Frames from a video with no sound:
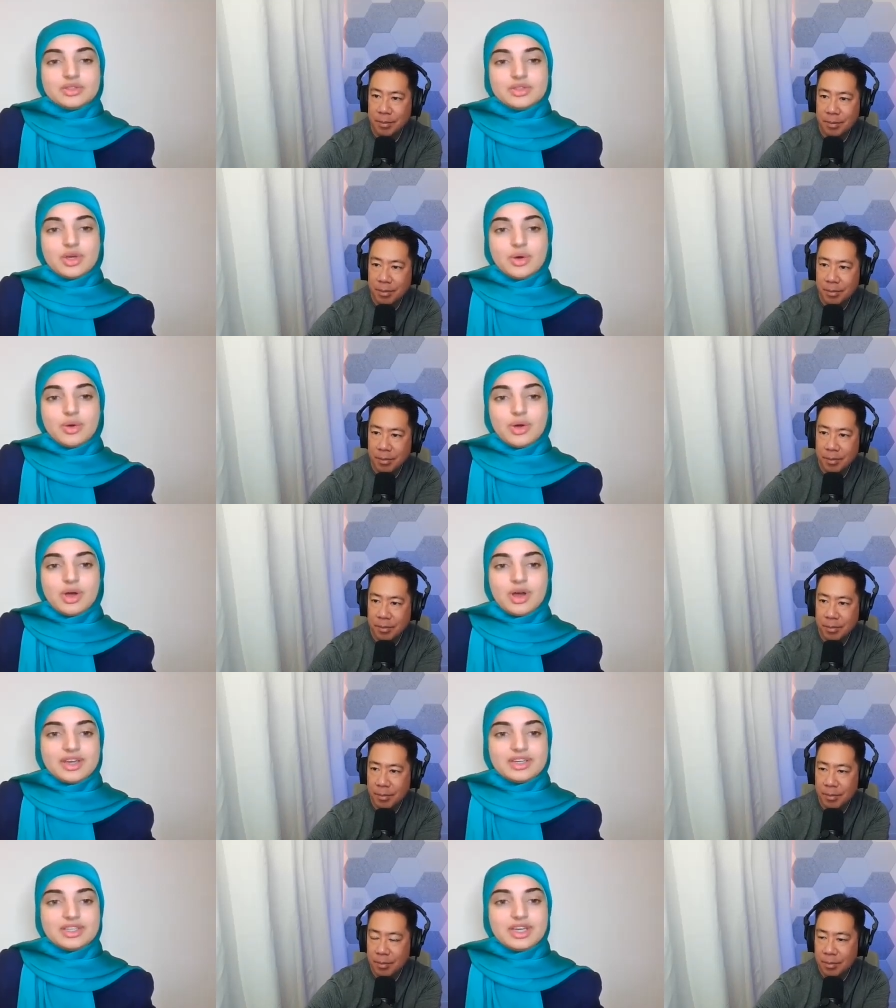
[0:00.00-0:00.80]
Speaker 1: So,
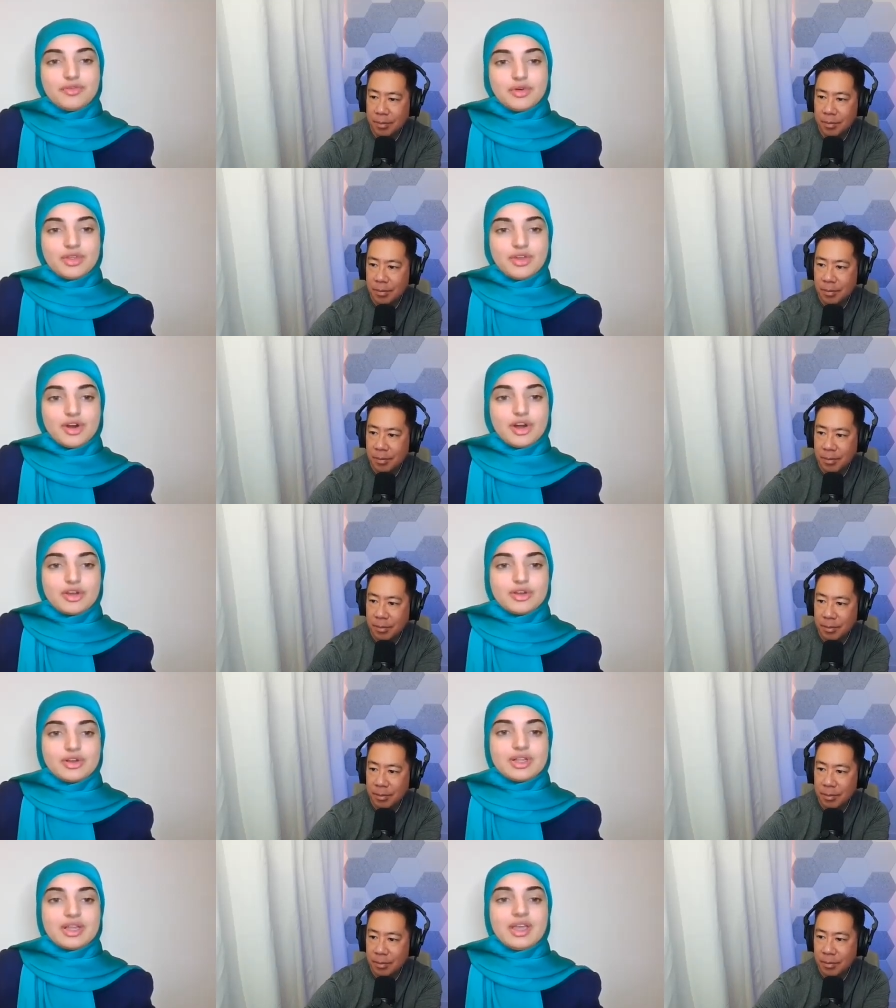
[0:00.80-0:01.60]
the idea for the
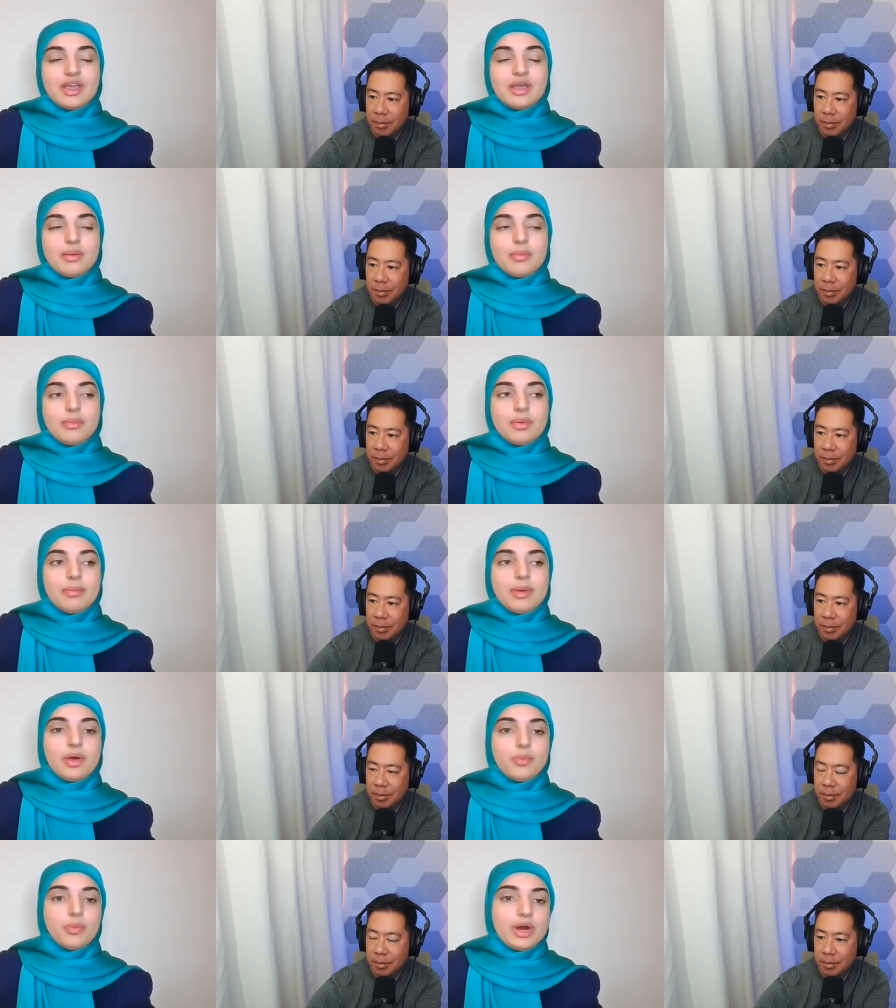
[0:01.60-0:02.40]
article came
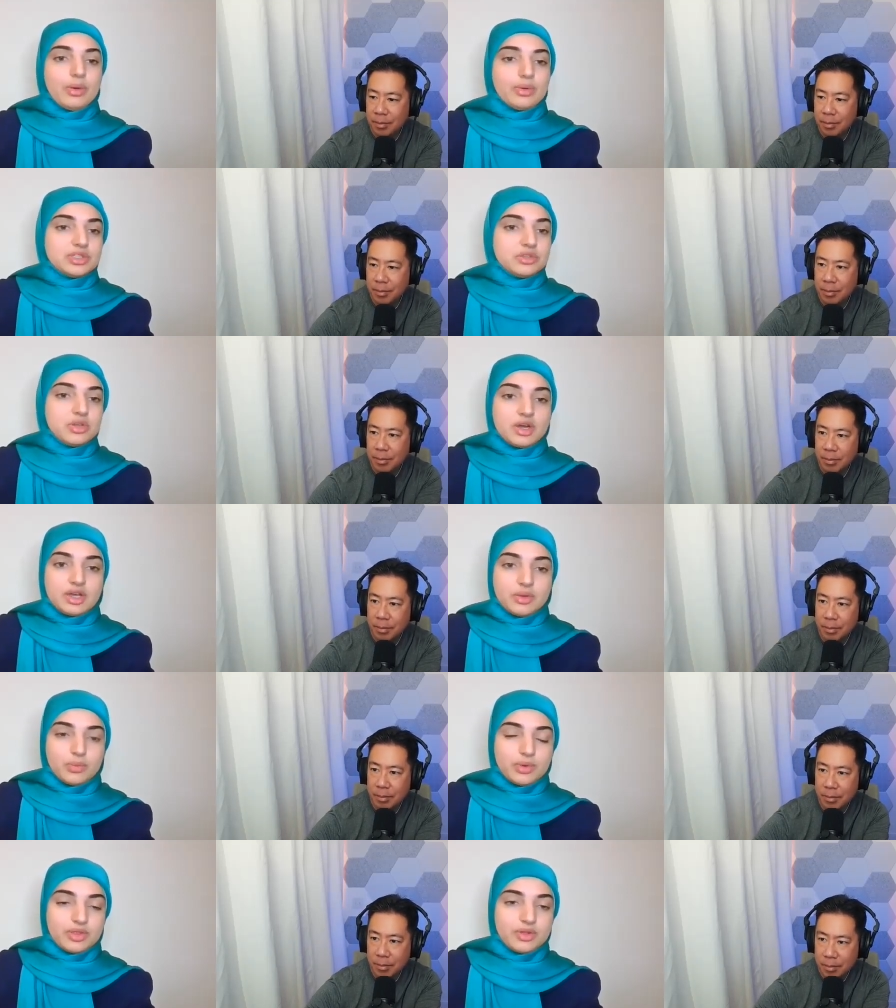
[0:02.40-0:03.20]
about when I was
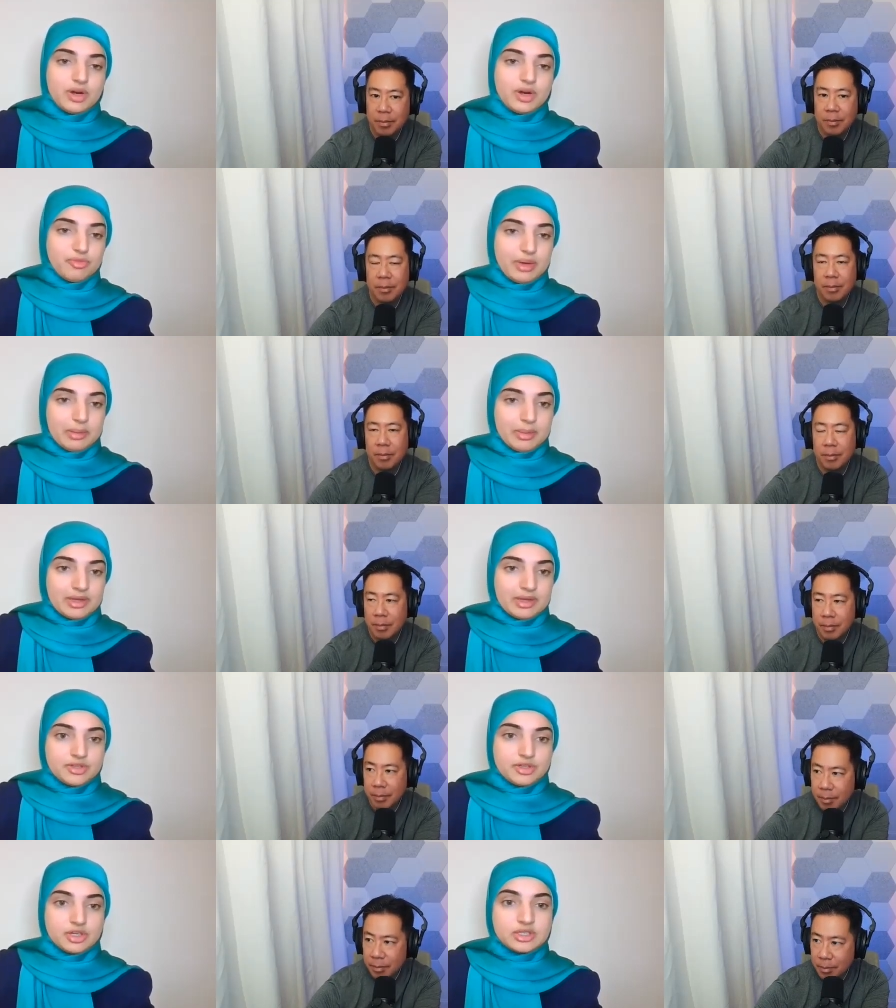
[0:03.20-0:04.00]
talking with one of my
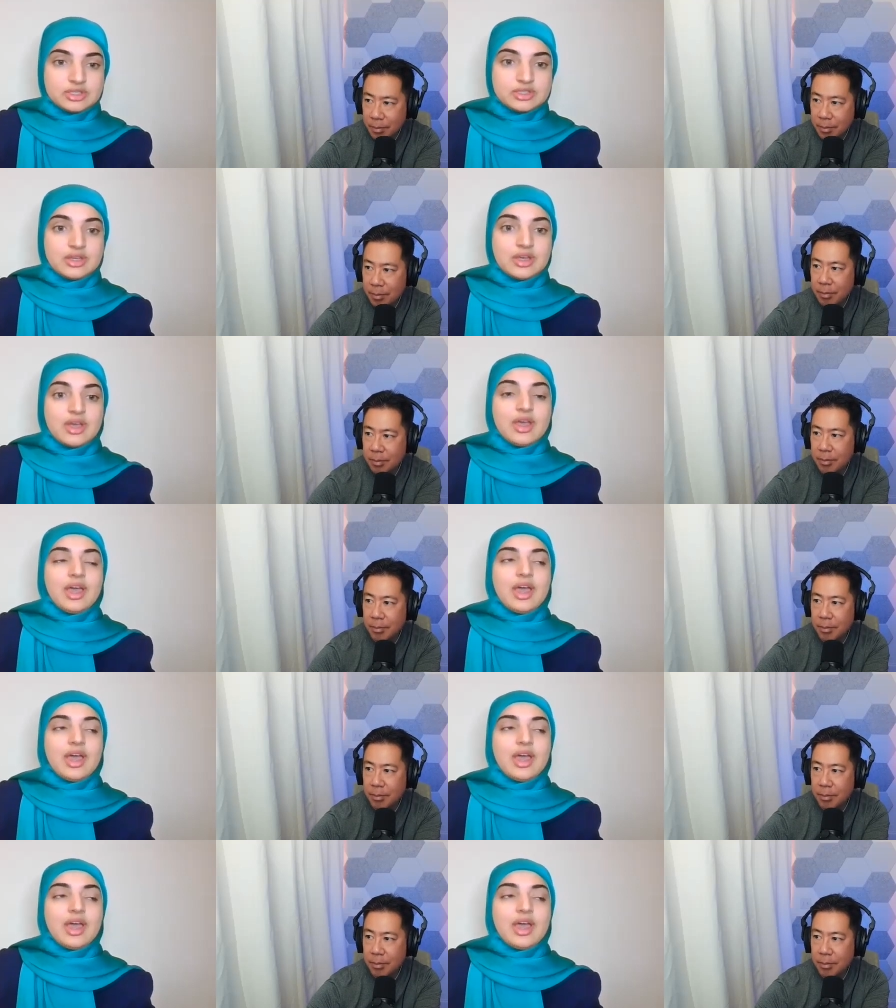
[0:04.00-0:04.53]
mentors,